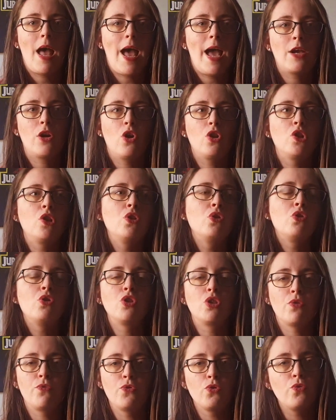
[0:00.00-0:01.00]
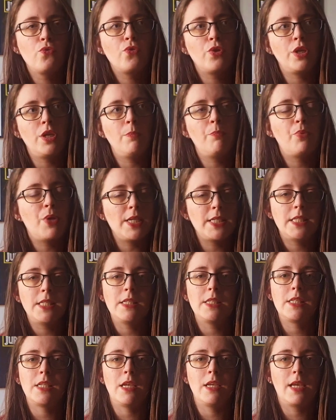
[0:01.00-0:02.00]
I got loads of lovely
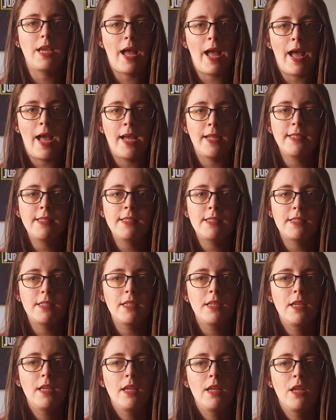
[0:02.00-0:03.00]
presents and cards.